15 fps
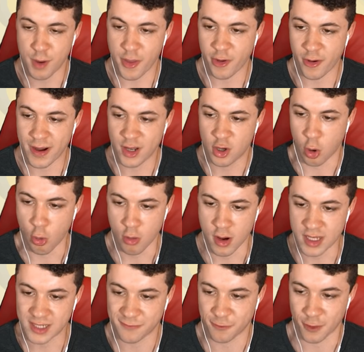brother and
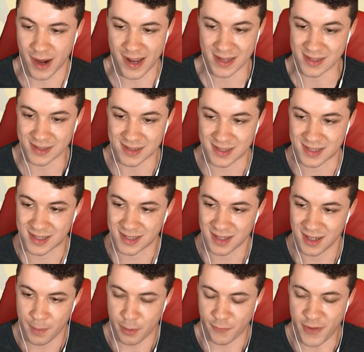Korra's friends.
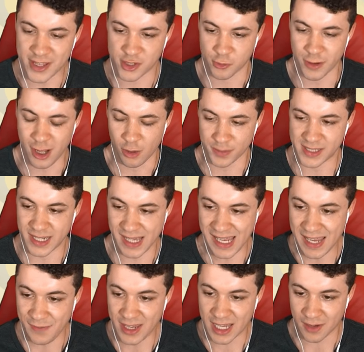Professor Elm said
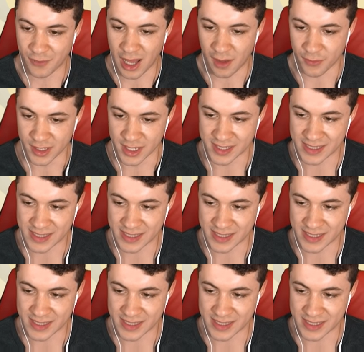Eevee can evolve into